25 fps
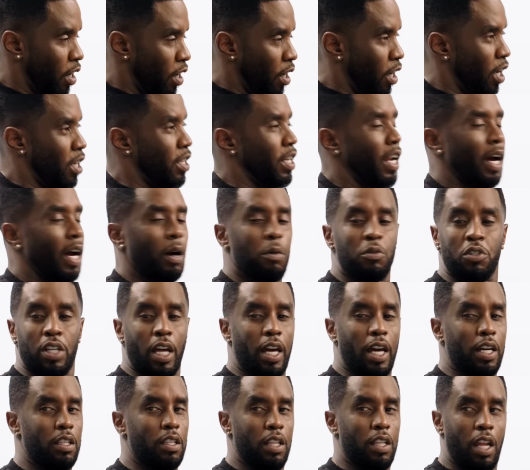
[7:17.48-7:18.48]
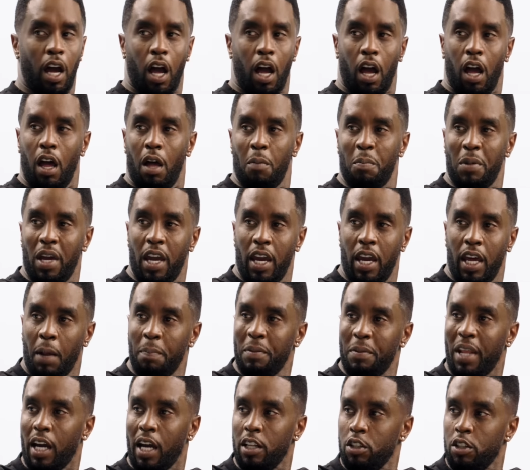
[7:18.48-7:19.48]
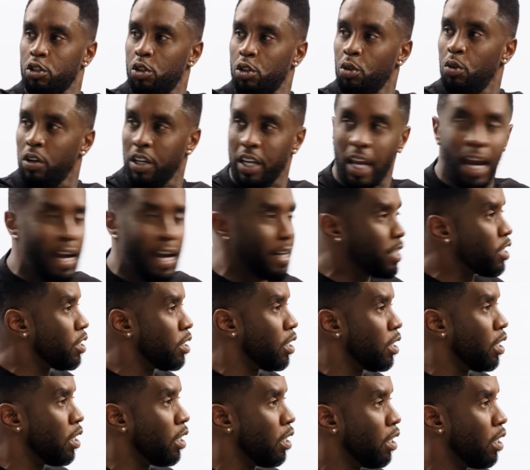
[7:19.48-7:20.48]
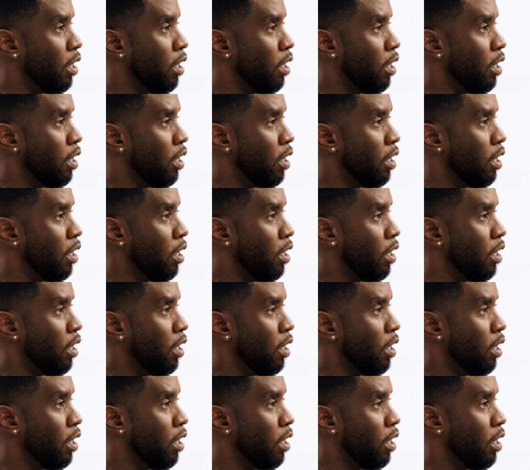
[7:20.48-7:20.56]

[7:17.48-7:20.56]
gag order comes after Cole's defense team alleged that the